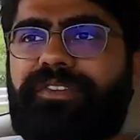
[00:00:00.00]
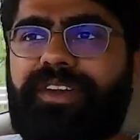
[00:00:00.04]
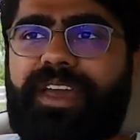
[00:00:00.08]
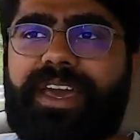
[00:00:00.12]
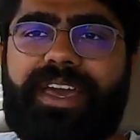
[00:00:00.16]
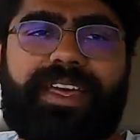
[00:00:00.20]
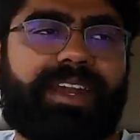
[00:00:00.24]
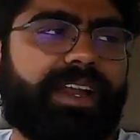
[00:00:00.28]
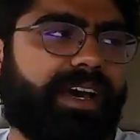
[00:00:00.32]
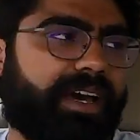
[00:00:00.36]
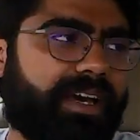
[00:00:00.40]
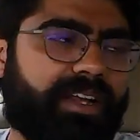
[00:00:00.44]

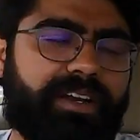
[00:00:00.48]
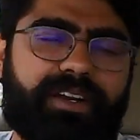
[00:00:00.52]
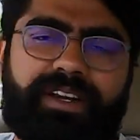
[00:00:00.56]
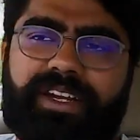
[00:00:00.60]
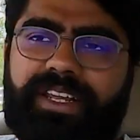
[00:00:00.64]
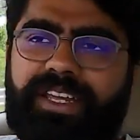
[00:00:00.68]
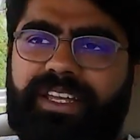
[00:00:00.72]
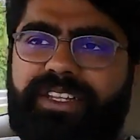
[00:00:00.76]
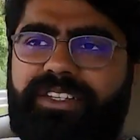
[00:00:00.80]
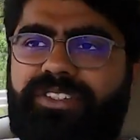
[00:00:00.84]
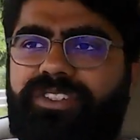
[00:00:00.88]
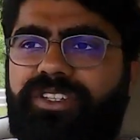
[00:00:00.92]
where our
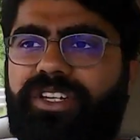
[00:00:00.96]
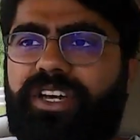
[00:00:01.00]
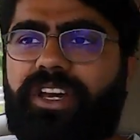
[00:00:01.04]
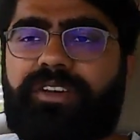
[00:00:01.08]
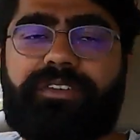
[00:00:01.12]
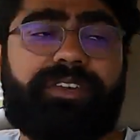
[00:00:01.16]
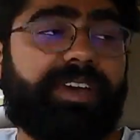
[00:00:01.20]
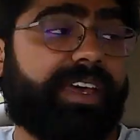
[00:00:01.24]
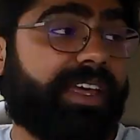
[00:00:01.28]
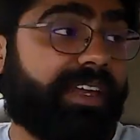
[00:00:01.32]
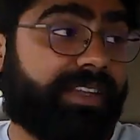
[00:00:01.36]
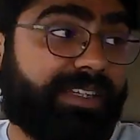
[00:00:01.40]
range,
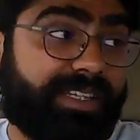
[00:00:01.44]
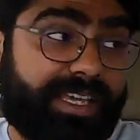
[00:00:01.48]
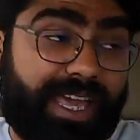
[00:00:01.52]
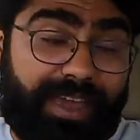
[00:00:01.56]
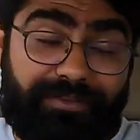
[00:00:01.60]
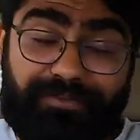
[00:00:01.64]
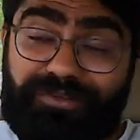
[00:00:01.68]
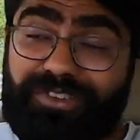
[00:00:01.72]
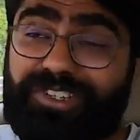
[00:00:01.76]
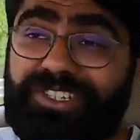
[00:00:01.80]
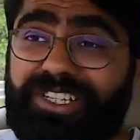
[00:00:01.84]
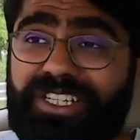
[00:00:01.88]
where the
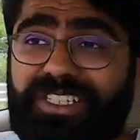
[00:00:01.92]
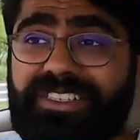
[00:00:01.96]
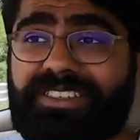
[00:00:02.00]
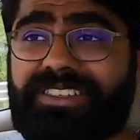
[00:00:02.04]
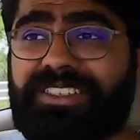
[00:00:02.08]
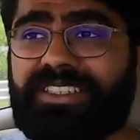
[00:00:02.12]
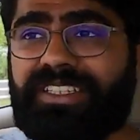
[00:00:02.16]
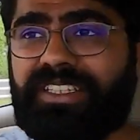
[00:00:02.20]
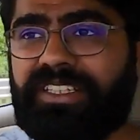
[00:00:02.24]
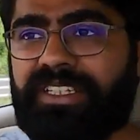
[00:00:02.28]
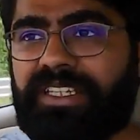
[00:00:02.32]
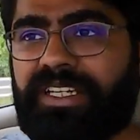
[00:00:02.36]

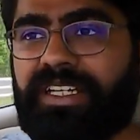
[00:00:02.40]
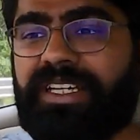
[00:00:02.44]
efficiency